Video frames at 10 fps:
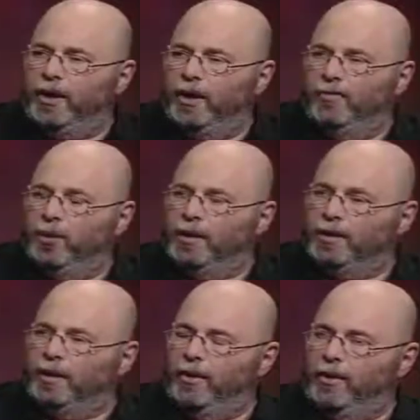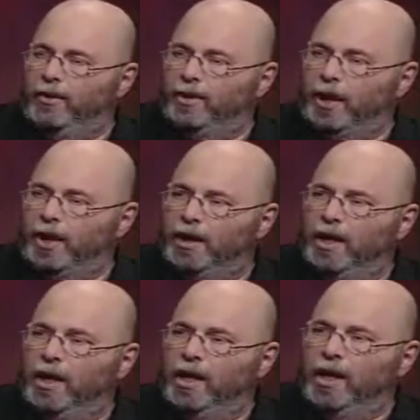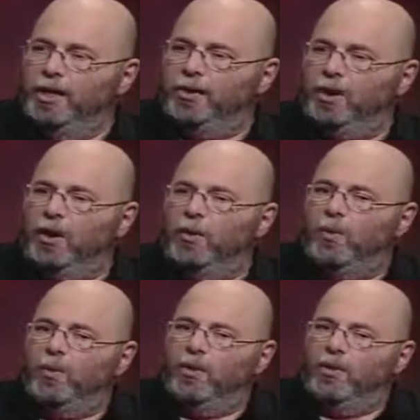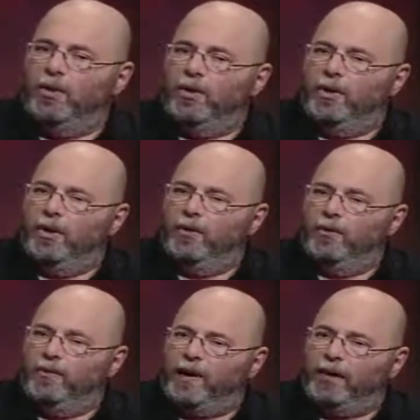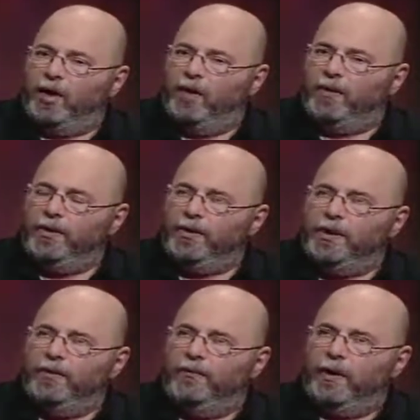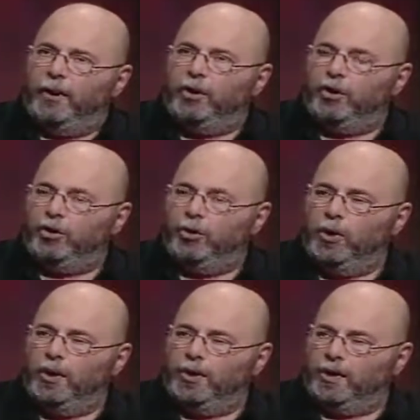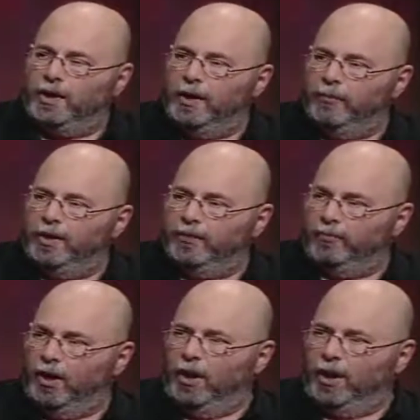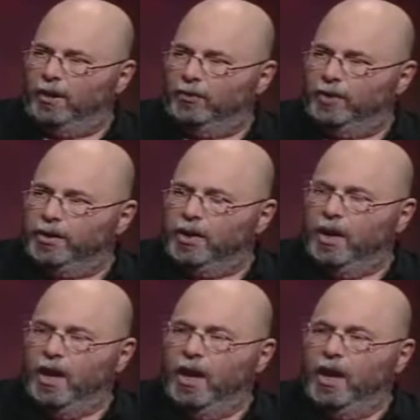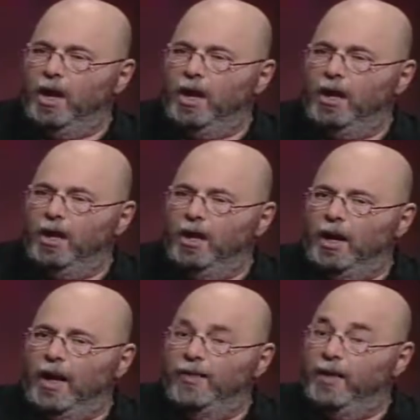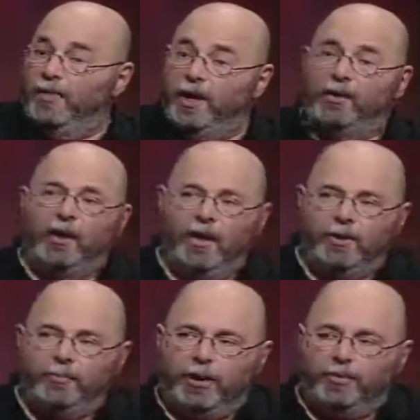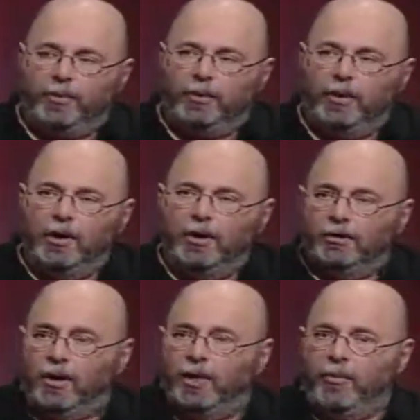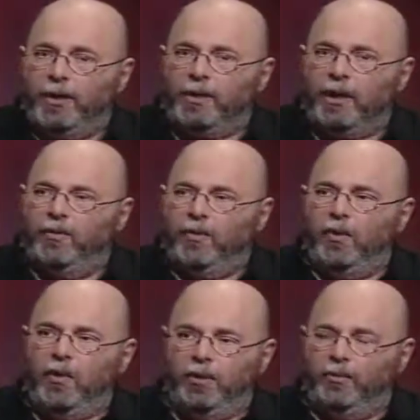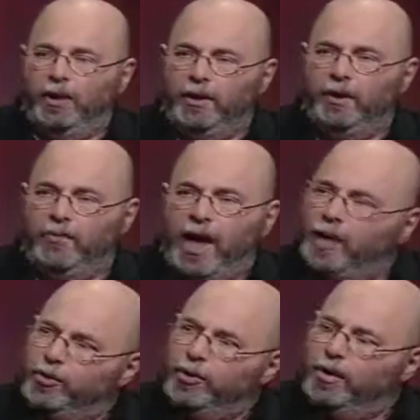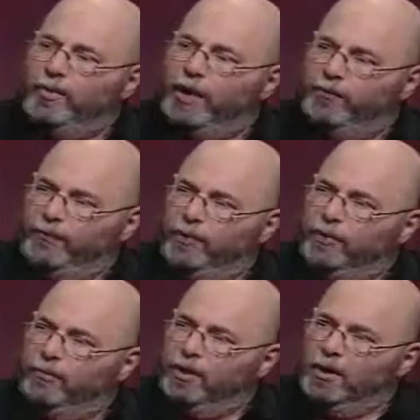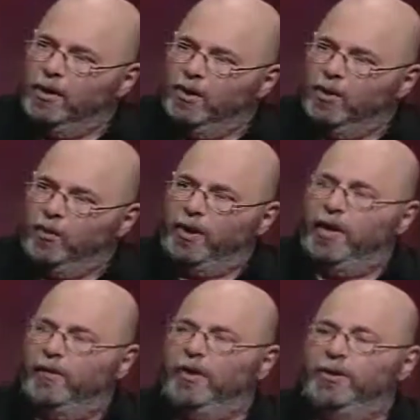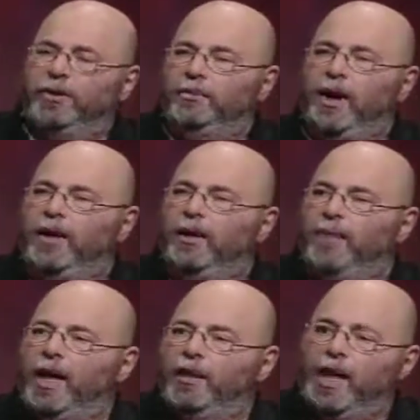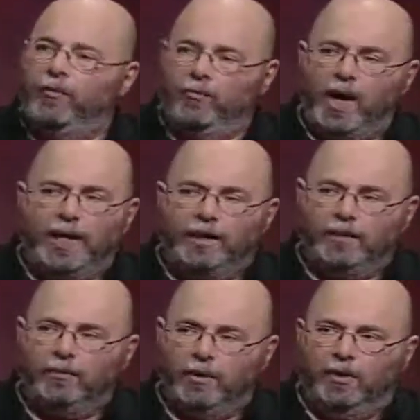so I can get more hits on my website. Mm-hmm. So very often you'll see very short snippets of blog entries uh, and then there are other people like myself who are really passionate about film or whatever else they're writing about and write in